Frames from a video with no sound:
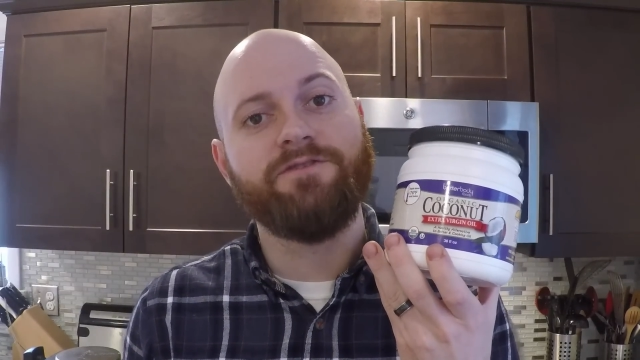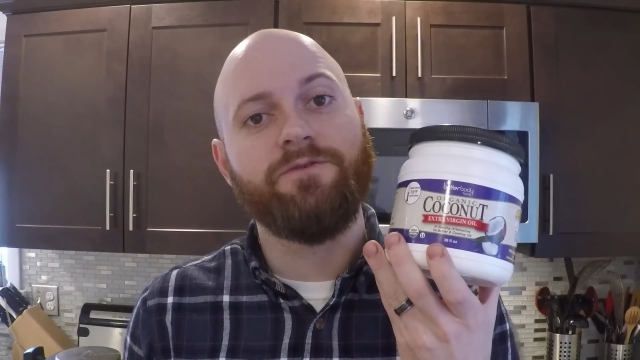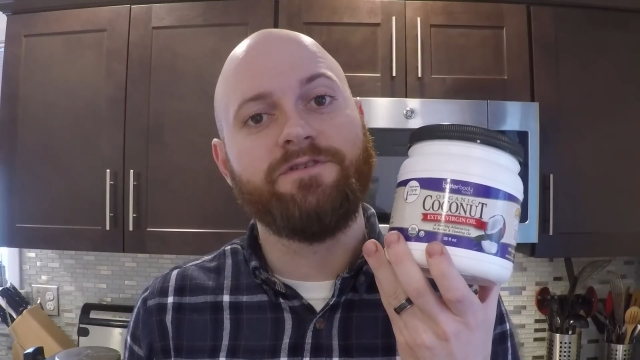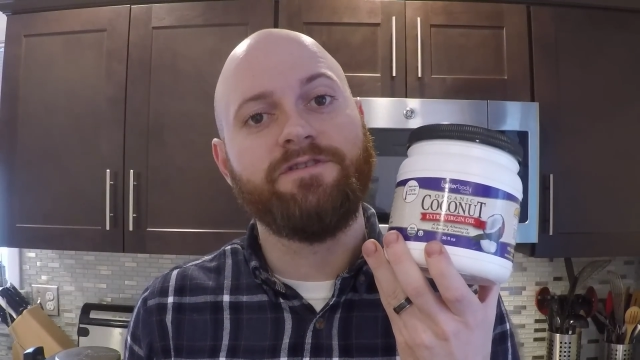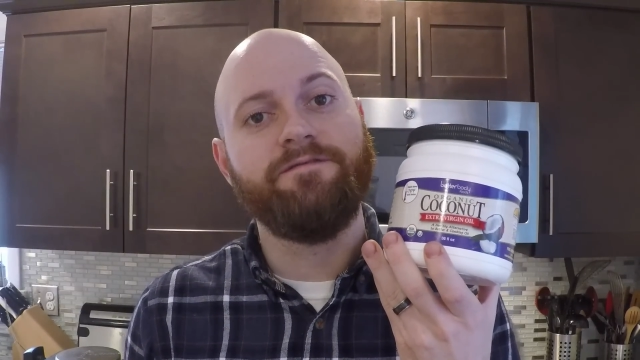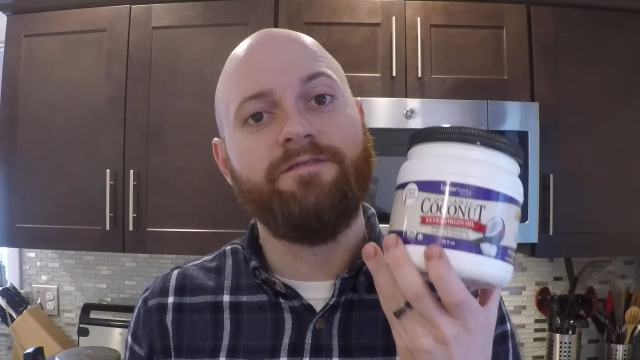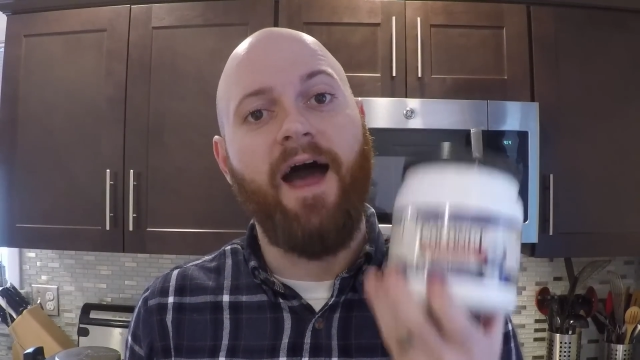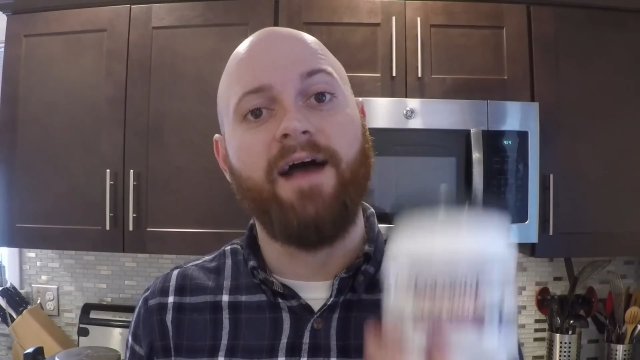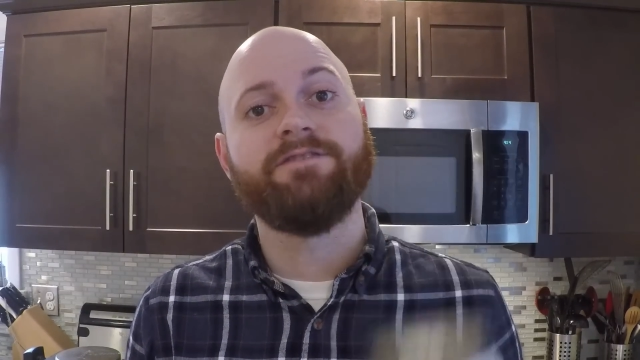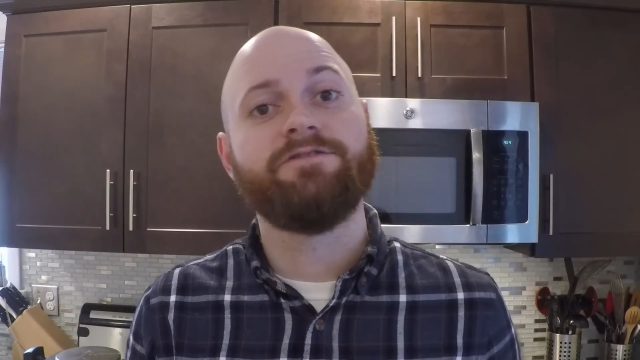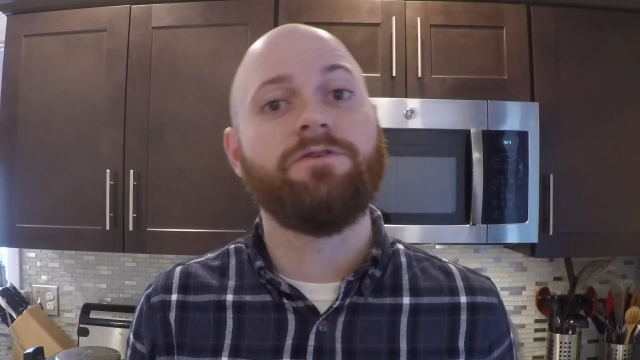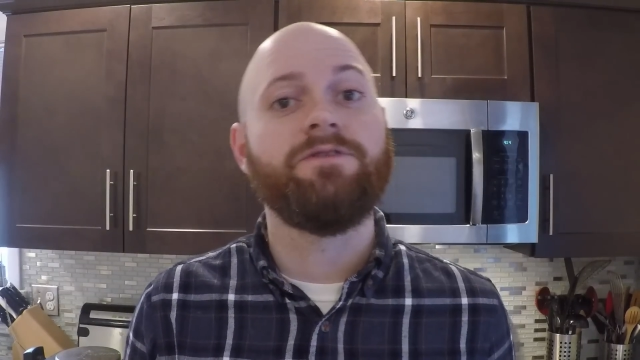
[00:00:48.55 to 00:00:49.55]
source of
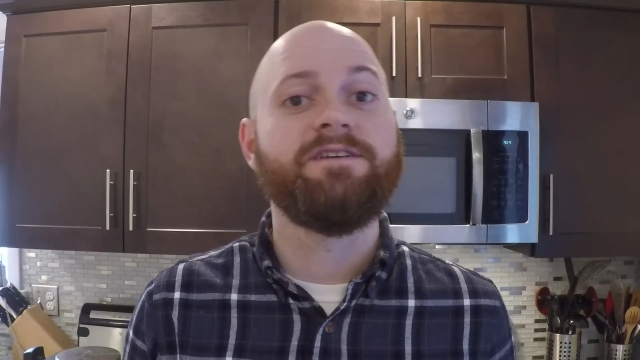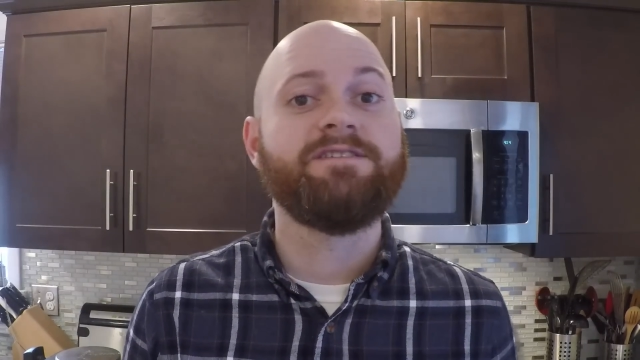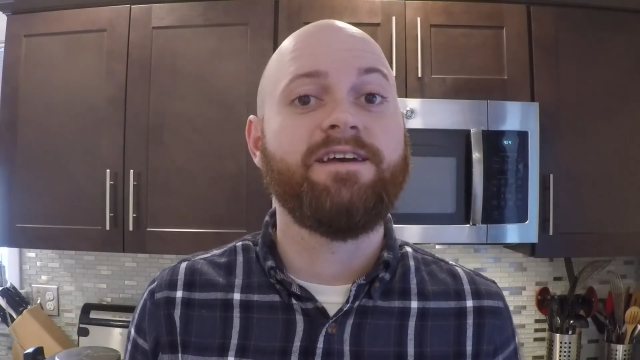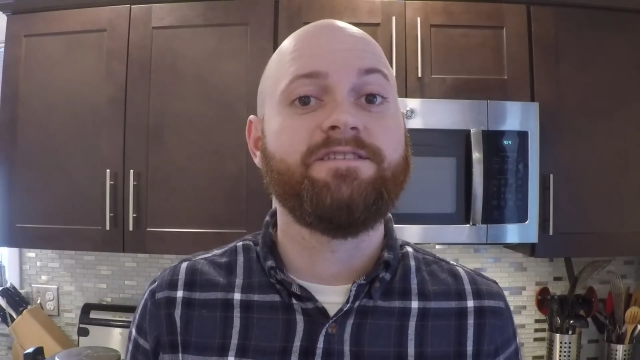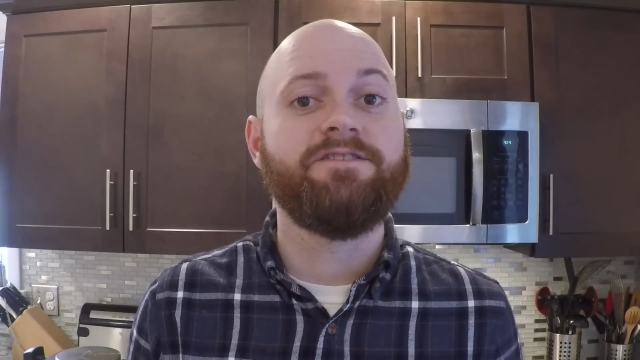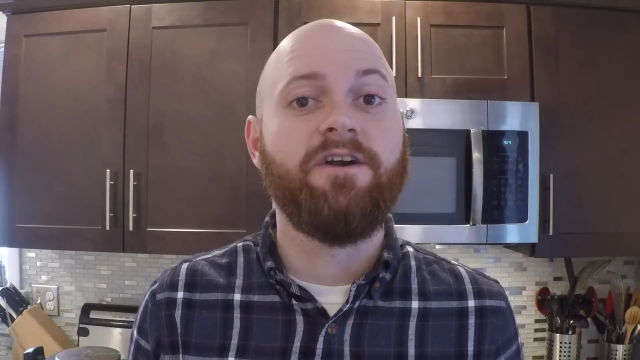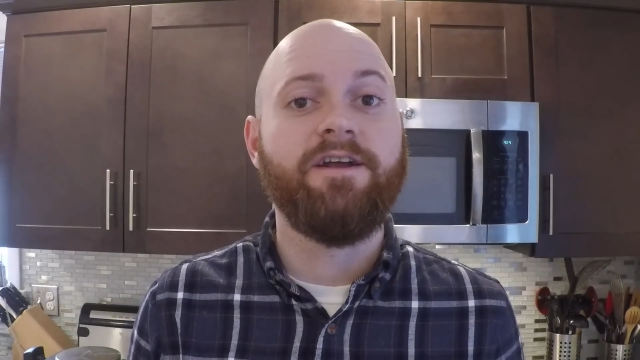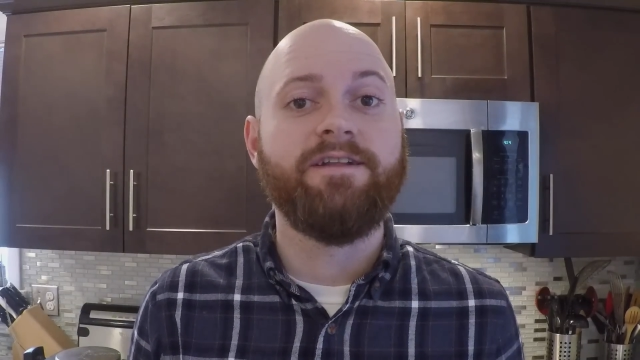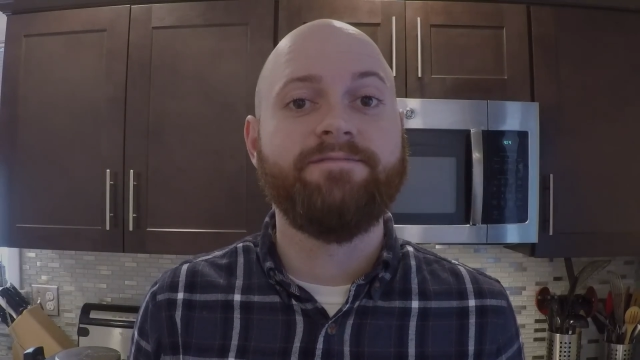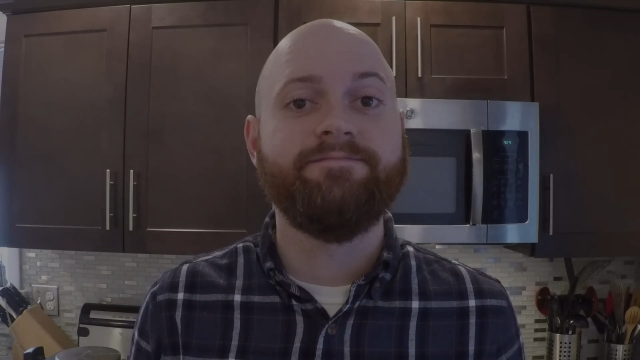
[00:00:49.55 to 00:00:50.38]
fat. So let's get started.